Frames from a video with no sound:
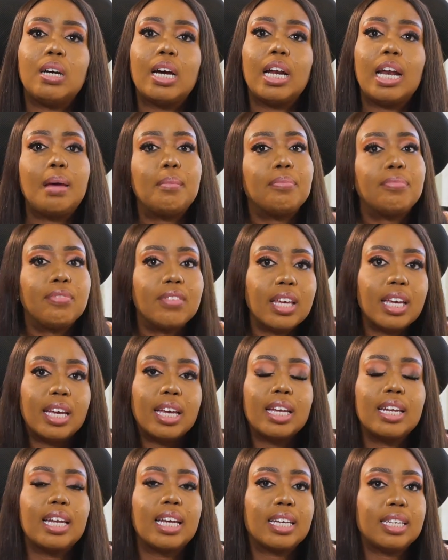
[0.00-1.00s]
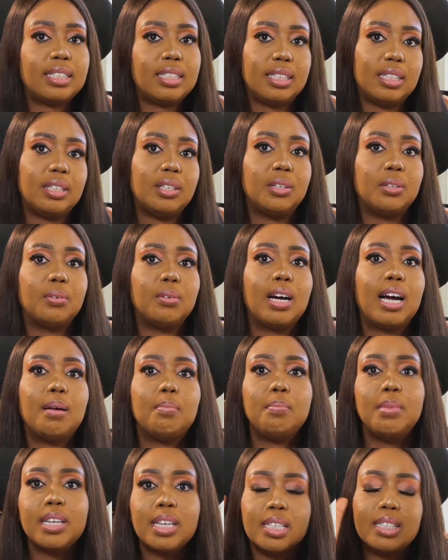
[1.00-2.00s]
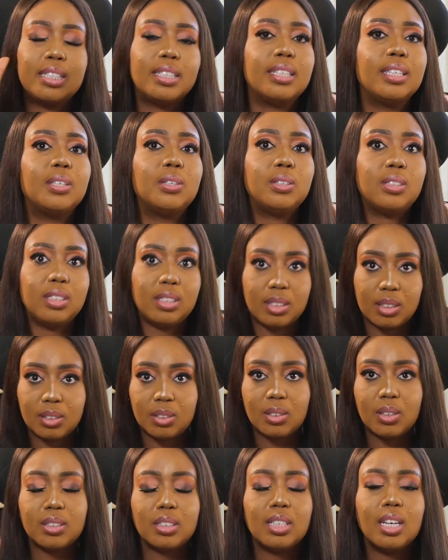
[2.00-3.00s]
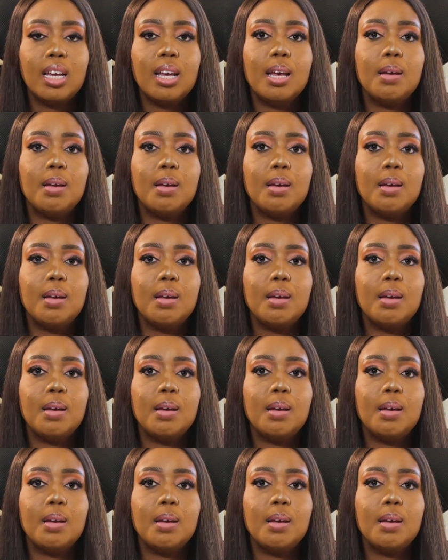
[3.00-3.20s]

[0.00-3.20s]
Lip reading: And I'm thinking like a CEO. I'm making CEO decisions